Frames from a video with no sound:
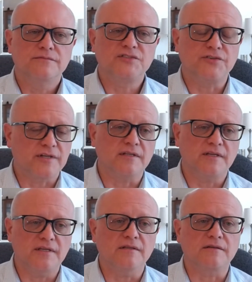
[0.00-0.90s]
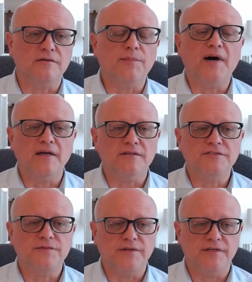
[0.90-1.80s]
strictly helical
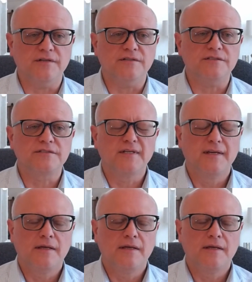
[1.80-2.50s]
piles for years,